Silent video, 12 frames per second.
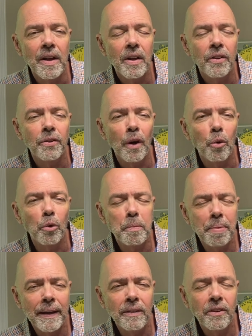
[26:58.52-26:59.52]
So
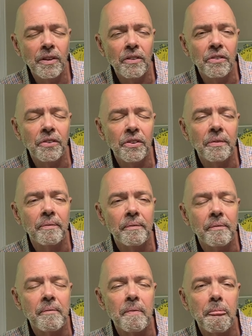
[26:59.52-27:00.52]
repentance
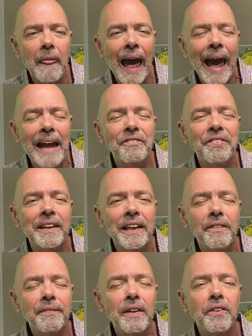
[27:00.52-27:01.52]
and
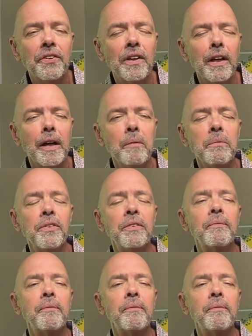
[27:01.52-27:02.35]
forgiveness comes